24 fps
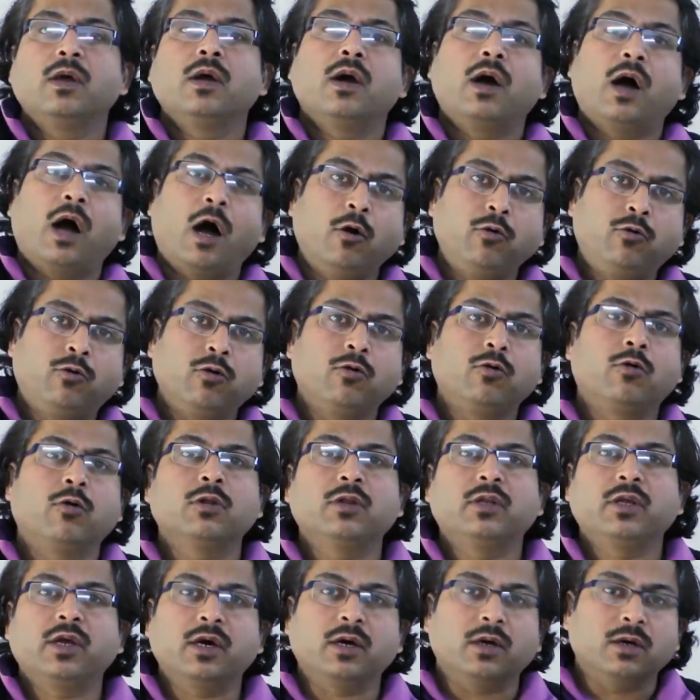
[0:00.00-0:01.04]
How to go
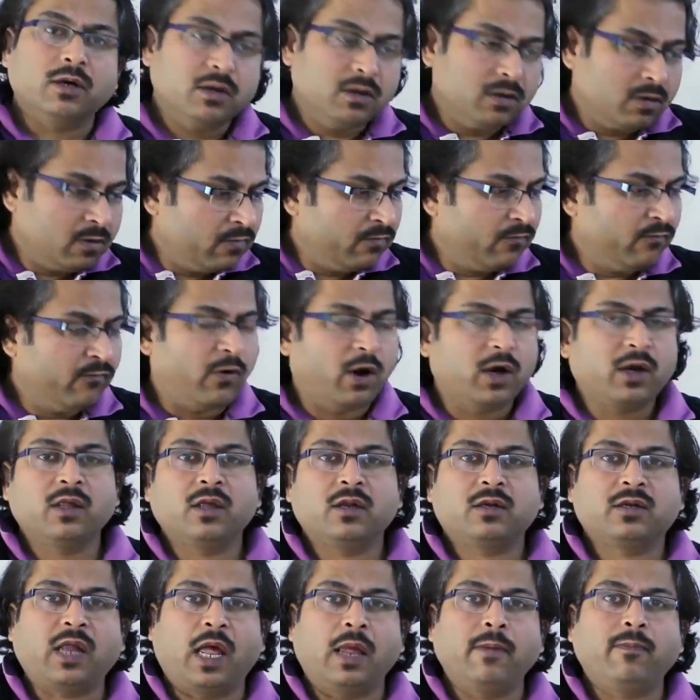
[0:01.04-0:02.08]
there? What
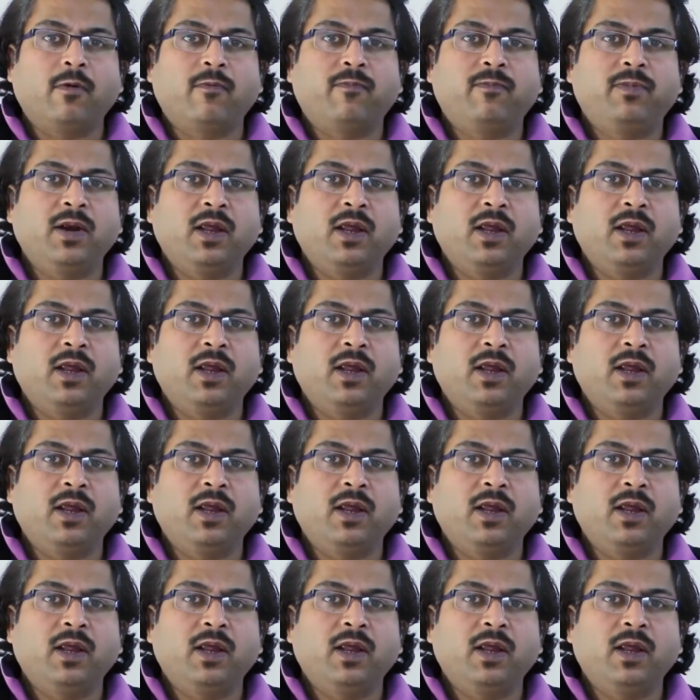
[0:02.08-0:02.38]
the type of